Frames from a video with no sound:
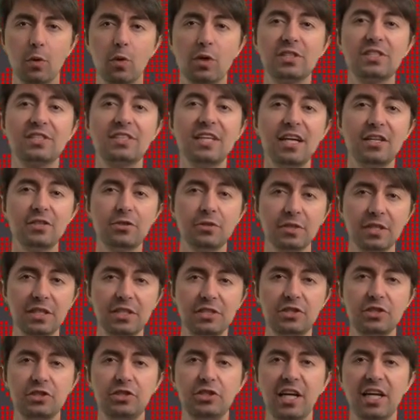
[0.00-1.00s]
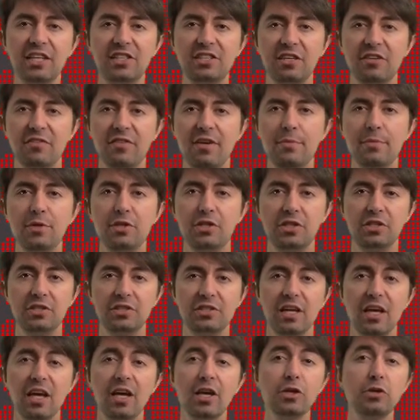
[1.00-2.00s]
or sexually suggestive
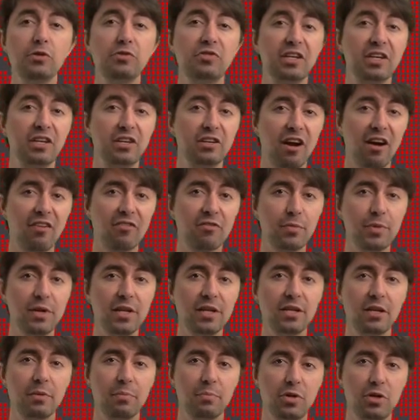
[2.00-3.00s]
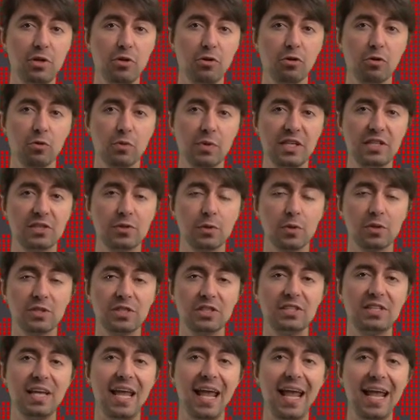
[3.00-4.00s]
images using government computer
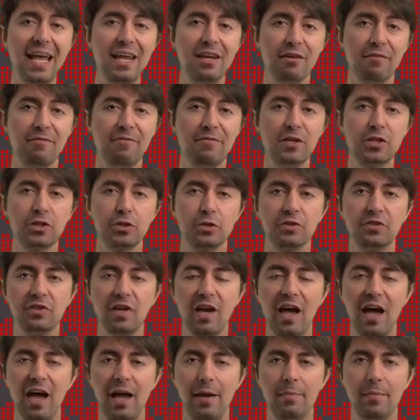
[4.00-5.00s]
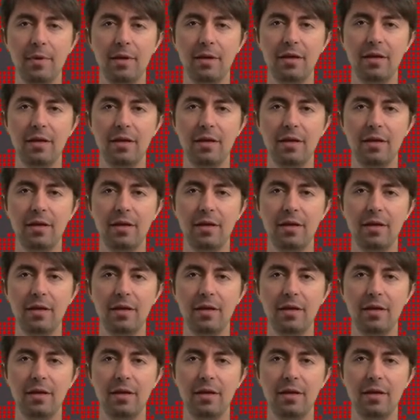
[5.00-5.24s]
resources and official time.